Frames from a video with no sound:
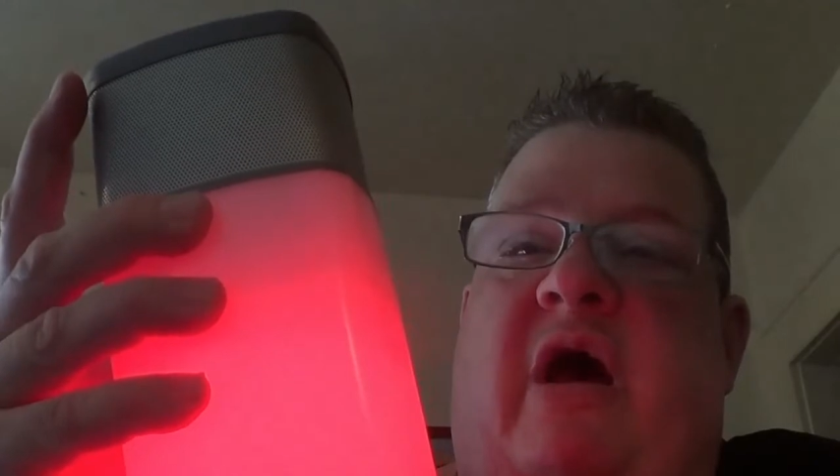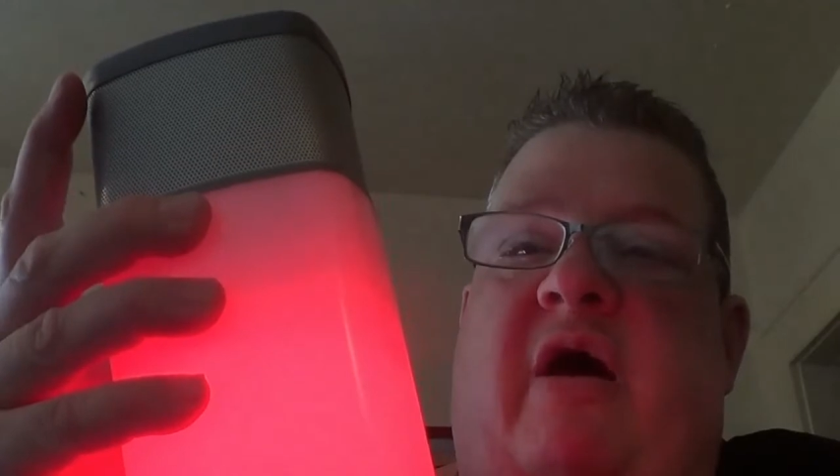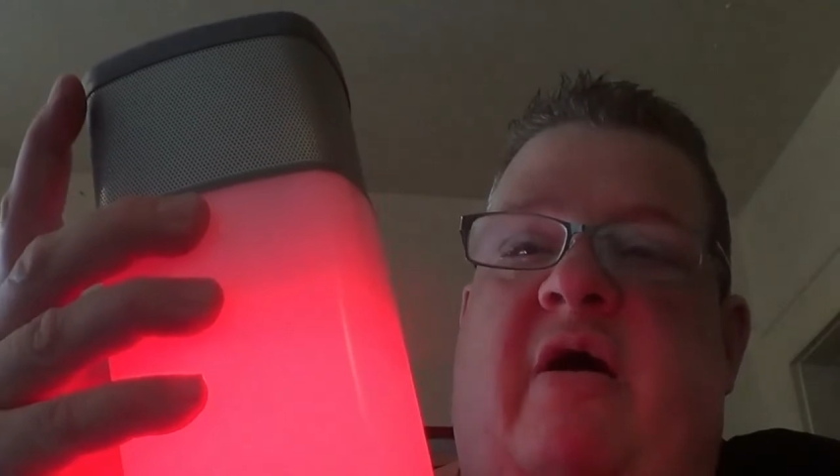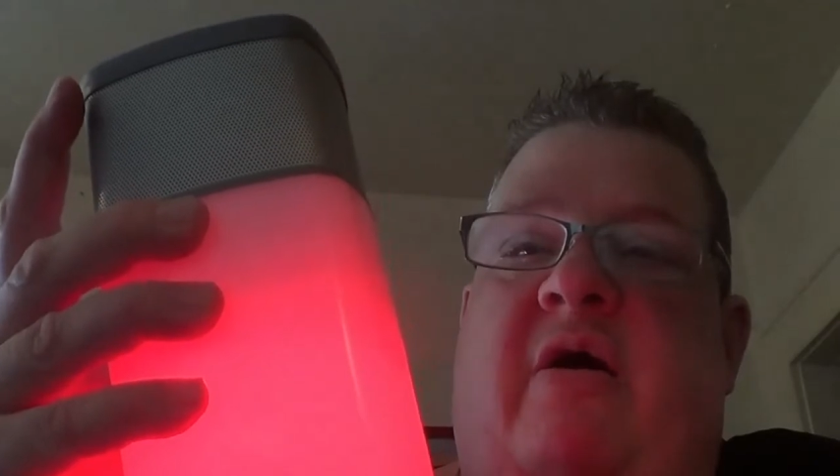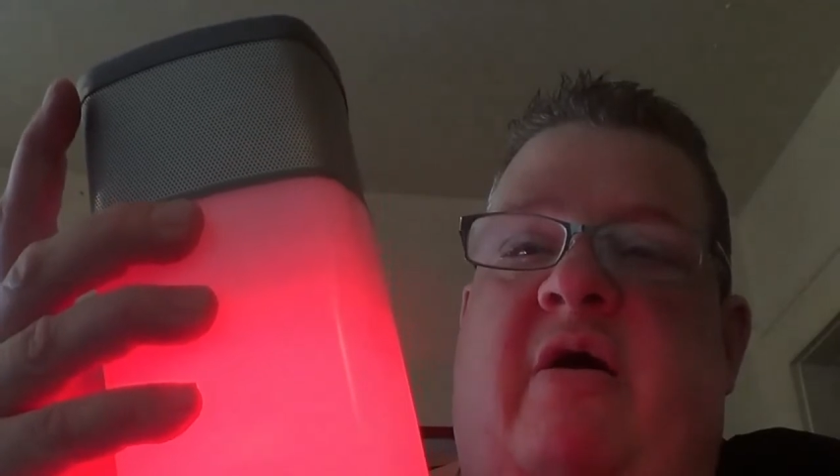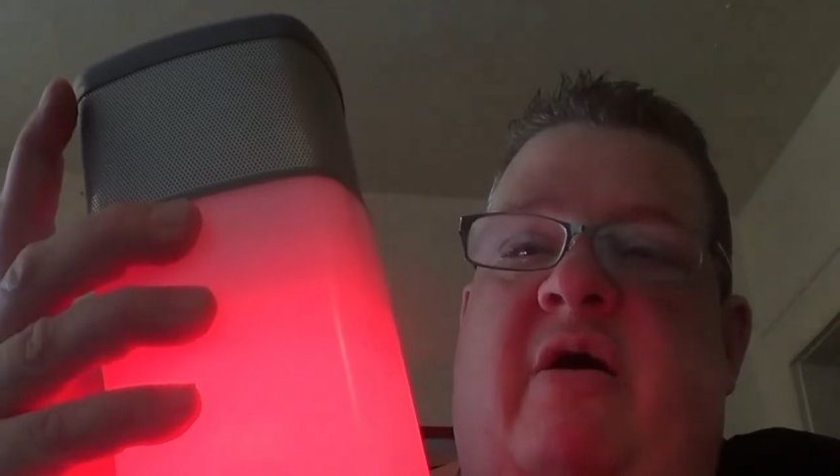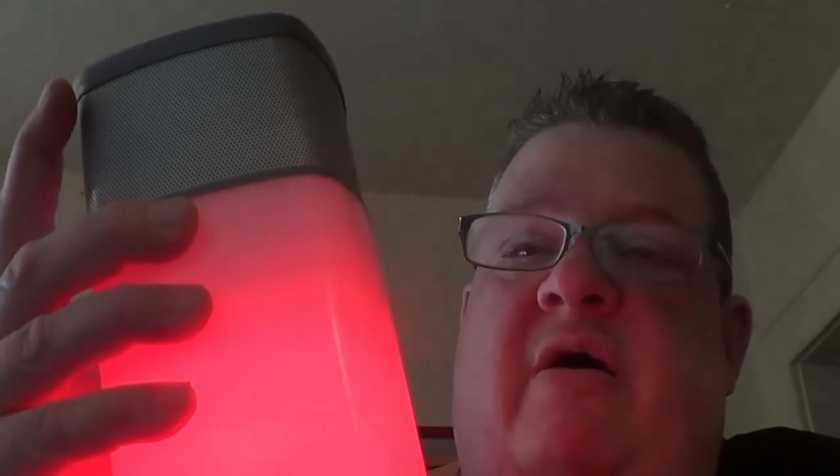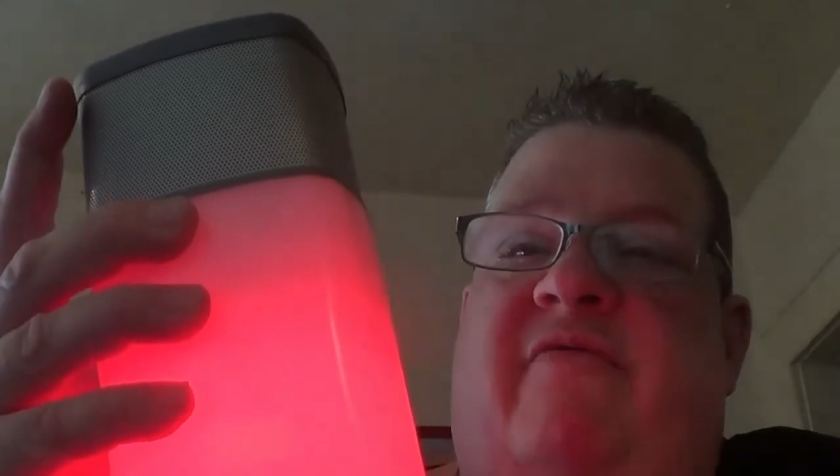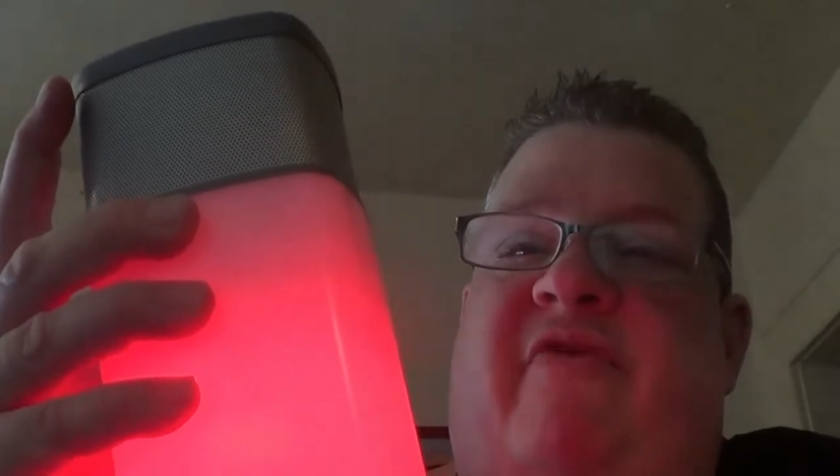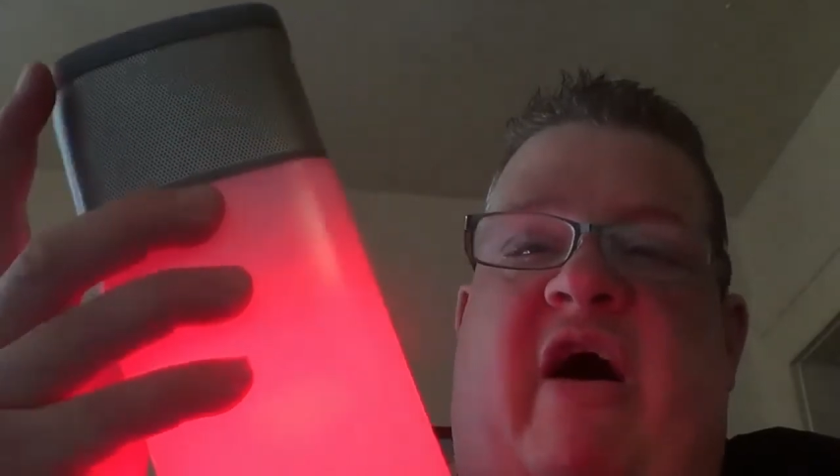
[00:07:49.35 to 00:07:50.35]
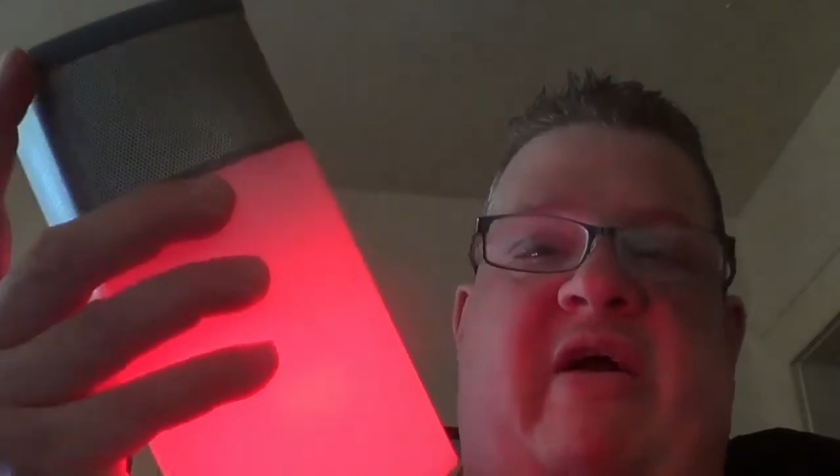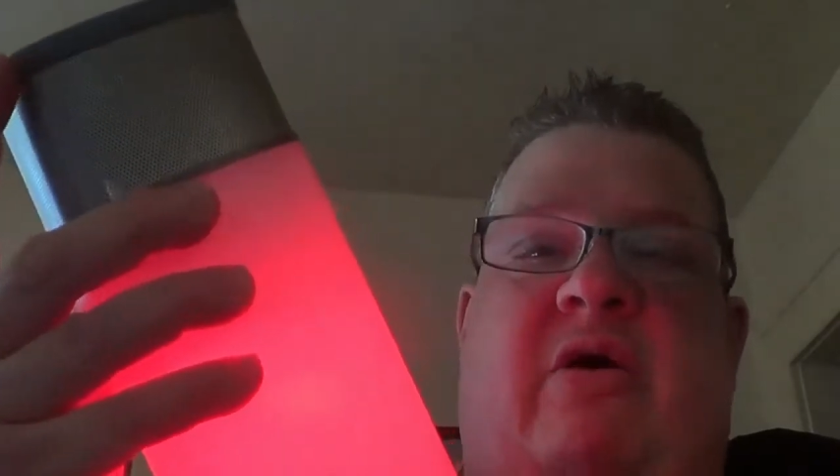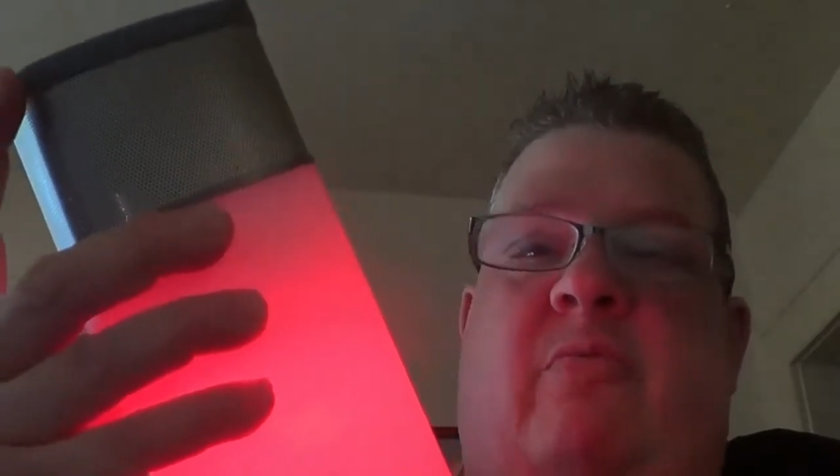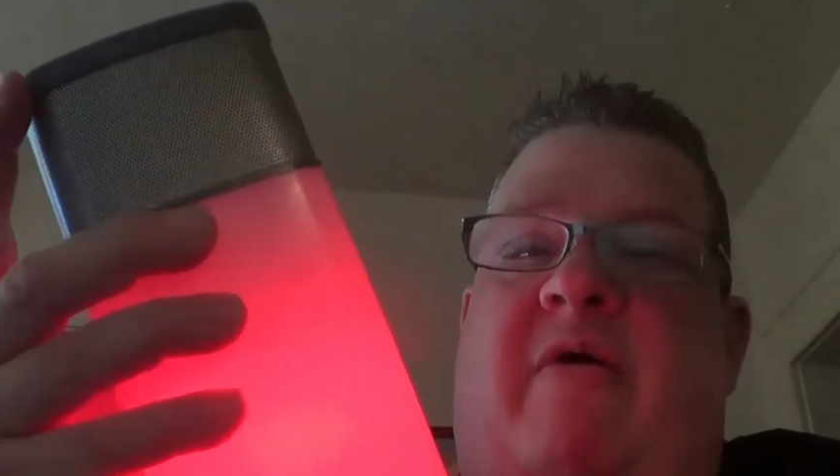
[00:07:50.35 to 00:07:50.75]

uh, volume.